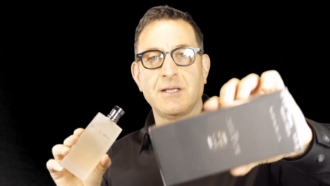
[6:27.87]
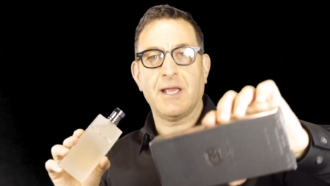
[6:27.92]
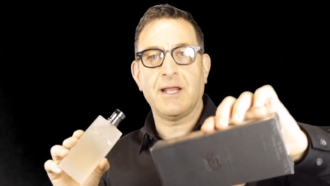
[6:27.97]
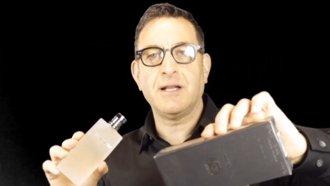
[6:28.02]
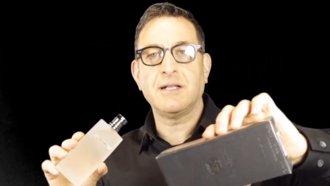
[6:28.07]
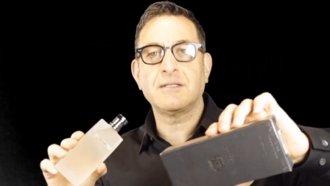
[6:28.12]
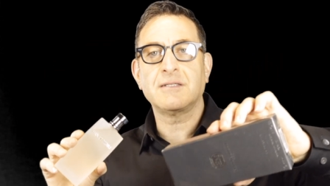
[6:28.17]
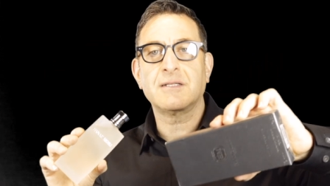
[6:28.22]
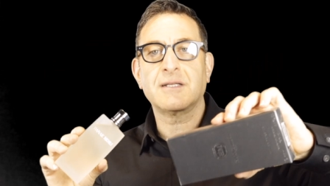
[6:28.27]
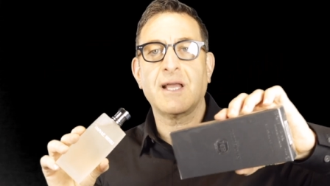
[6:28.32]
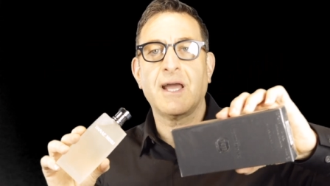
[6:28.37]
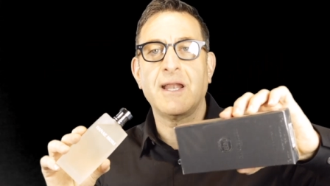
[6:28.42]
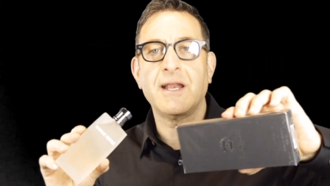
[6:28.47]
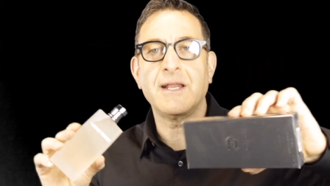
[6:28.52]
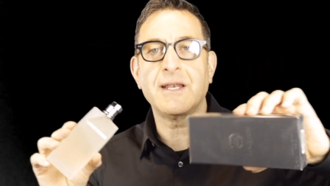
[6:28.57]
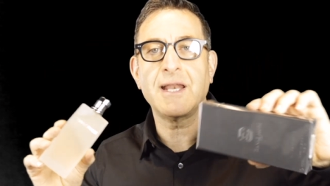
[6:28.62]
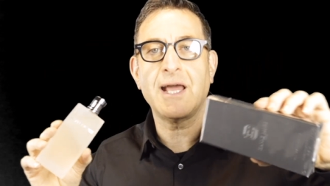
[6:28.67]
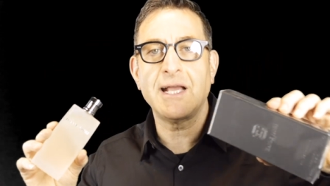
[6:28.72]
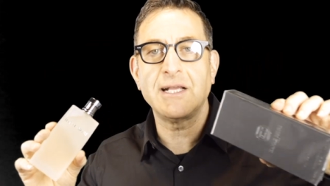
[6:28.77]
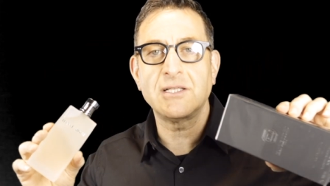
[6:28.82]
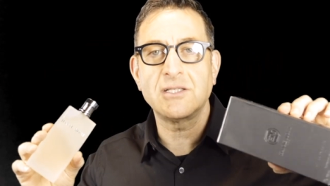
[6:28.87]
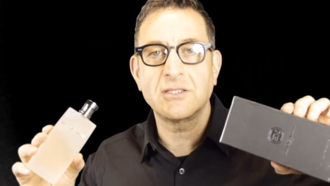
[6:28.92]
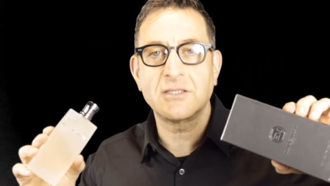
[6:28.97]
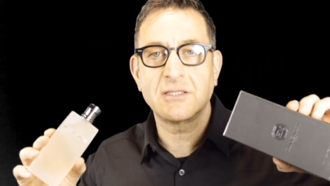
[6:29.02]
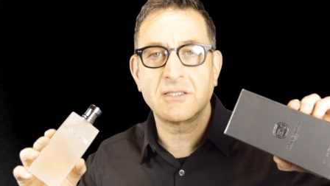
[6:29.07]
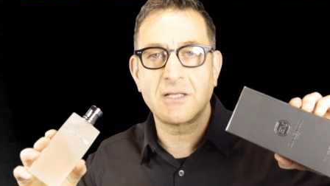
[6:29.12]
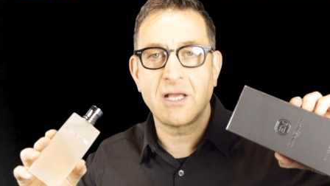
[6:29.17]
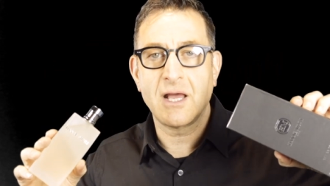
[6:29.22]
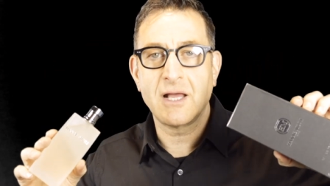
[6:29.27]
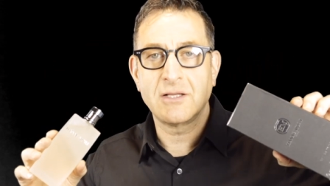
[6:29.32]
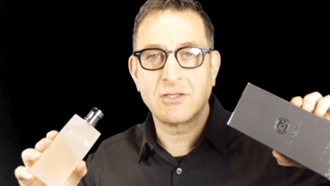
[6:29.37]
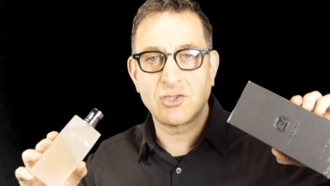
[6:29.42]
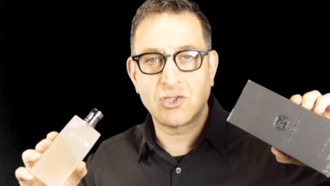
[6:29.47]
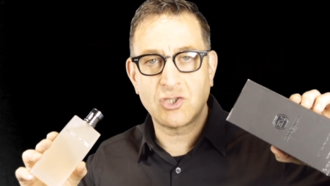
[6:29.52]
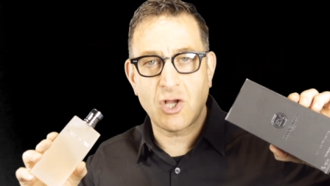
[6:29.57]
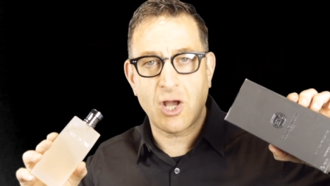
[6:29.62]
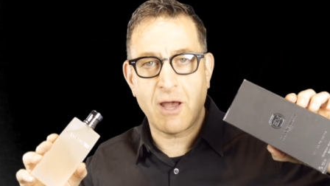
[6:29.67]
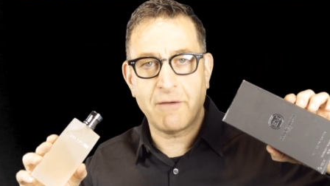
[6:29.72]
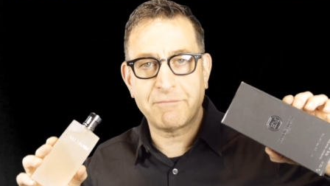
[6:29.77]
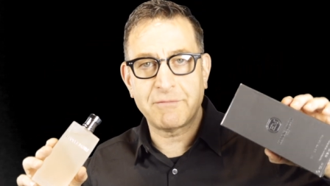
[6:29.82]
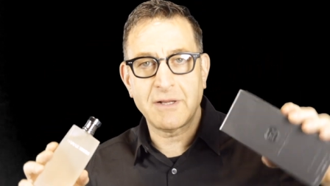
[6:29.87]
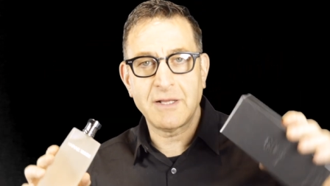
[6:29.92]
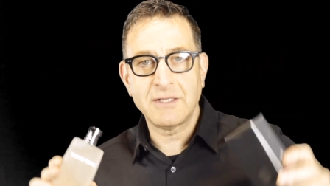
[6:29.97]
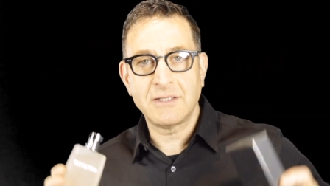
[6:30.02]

and it's got a nice soft